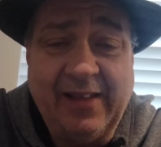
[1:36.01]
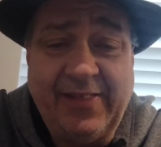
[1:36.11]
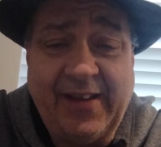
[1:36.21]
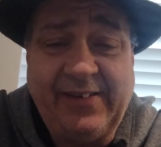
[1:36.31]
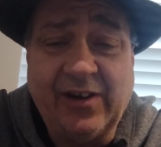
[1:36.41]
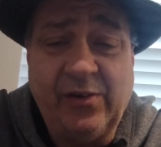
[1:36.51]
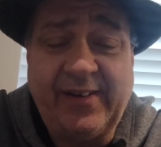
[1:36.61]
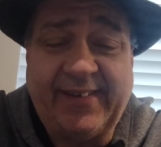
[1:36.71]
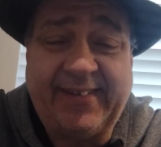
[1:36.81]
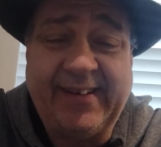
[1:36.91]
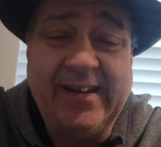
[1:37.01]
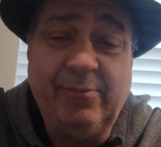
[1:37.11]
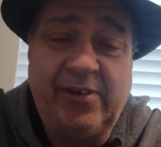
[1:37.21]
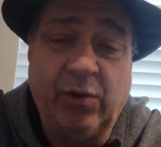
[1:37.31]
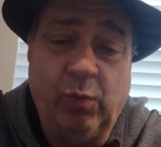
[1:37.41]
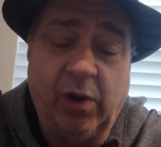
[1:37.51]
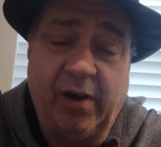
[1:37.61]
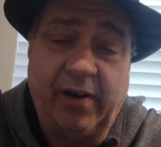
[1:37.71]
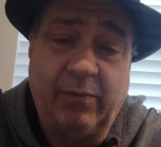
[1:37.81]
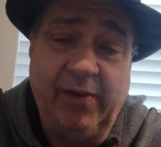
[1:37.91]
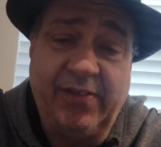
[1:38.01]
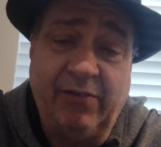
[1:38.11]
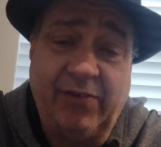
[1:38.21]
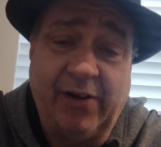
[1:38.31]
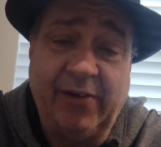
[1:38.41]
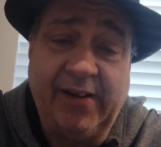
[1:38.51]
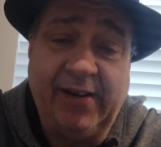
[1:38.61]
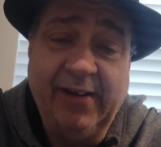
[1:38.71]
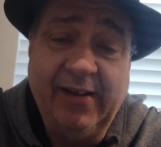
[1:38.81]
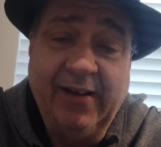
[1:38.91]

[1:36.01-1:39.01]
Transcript: They don't seem to work with a very